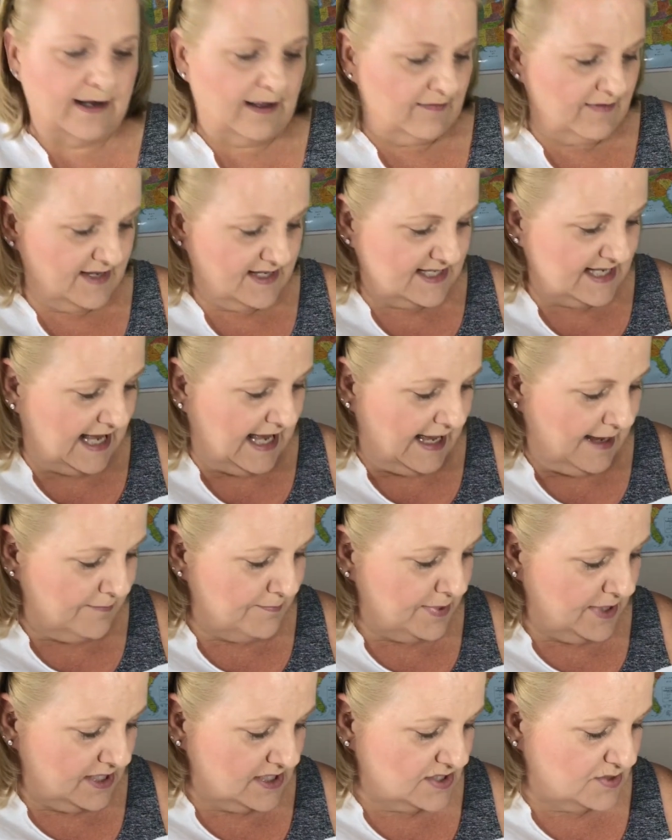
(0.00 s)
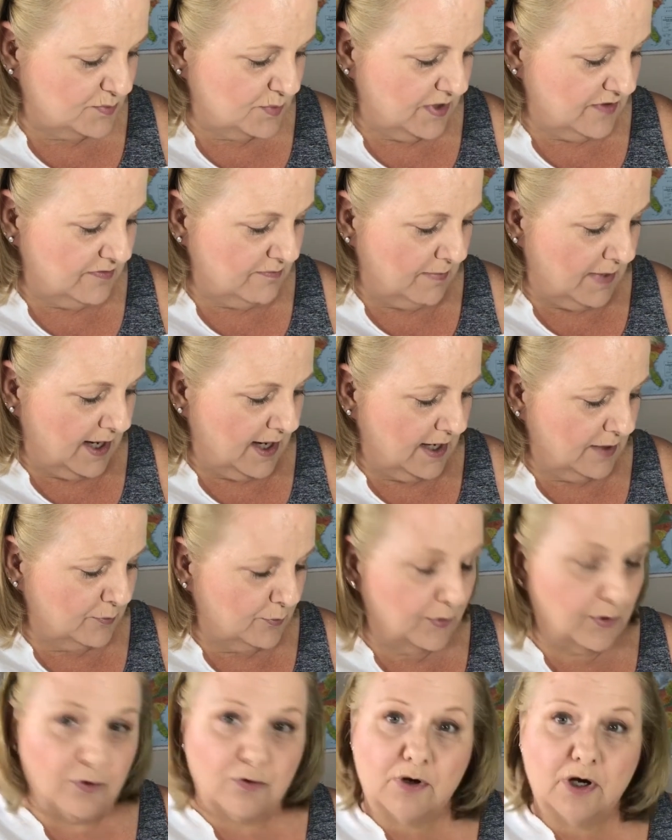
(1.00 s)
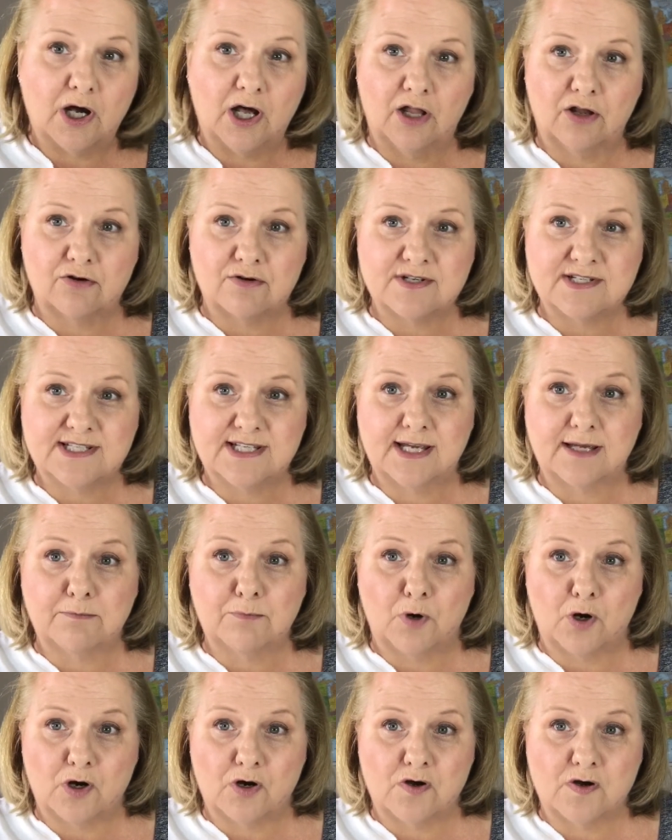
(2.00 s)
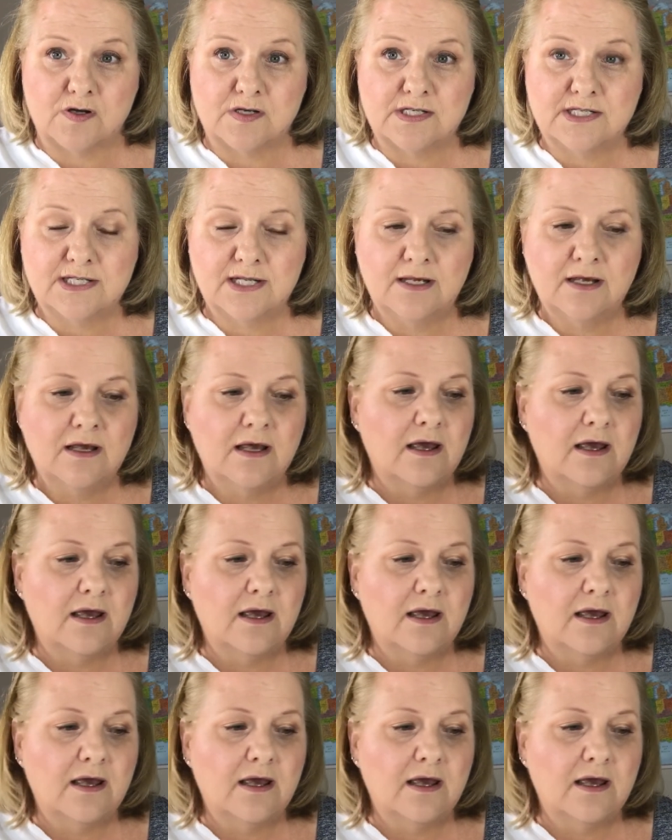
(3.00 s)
Now this happened with my Real Color Zig markers.